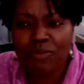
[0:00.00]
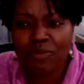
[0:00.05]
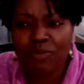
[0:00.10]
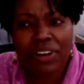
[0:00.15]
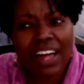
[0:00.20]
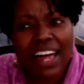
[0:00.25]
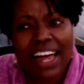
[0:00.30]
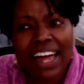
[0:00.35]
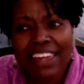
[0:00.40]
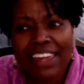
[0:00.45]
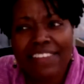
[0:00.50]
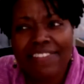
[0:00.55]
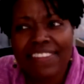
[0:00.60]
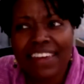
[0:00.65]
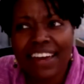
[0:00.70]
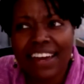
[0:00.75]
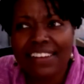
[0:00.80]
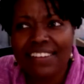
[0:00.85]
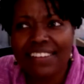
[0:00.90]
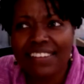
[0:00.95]
Well, I had
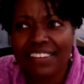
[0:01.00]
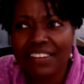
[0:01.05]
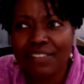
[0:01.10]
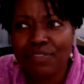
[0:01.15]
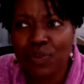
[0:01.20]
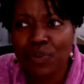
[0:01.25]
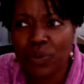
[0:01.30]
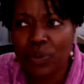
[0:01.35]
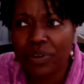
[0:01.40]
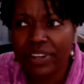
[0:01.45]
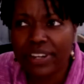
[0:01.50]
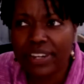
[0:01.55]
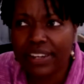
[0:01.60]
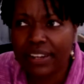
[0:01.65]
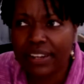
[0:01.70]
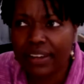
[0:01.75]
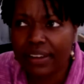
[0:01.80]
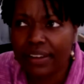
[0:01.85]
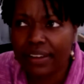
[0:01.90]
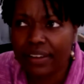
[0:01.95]
the idea for
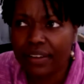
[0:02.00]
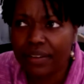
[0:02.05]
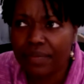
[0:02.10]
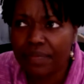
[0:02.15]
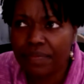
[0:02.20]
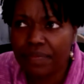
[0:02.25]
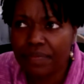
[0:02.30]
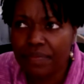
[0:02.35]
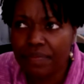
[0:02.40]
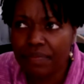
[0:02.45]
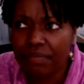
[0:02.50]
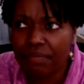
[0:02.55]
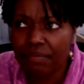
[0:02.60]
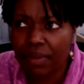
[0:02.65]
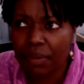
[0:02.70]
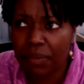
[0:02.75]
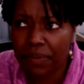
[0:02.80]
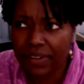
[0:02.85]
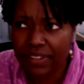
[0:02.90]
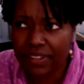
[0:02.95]
it
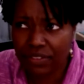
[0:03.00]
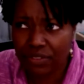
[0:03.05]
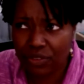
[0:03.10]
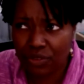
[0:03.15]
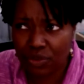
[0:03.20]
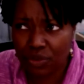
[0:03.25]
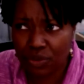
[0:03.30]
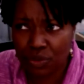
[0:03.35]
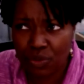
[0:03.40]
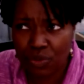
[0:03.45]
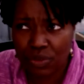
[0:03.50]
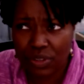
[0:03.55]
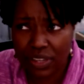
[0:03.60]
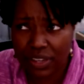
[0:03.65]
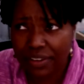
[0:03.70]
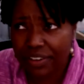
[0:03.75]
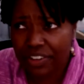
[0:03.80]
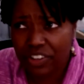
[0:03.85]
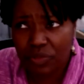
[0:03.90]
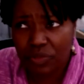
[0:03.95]
maybe like 2
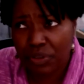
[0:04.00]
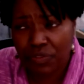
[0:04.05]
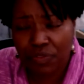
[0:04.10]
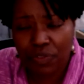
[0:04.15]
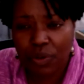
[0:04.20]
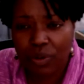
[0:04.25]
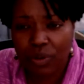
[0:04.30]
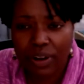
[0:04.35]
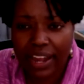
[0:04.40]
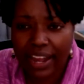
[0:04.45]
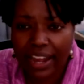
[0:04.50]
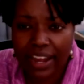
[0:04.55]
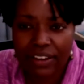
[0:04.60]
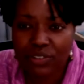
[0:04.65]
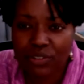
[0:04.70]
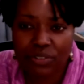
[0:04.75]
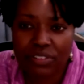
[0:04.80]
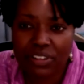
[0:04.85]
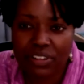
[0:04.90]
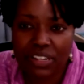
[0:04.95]
years before I
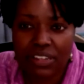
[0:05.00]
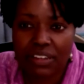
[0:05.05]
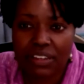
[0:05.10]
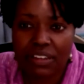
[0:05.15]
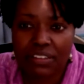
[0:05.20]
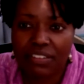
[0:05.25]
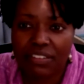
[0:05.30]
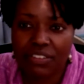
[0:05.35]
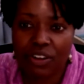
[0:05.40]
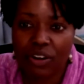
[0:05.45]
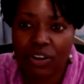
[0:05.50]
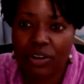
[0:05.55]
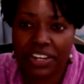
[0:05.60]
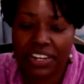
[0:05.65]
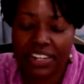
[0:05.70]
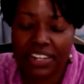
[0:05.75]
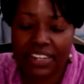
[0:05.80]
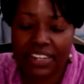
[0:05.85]
actually started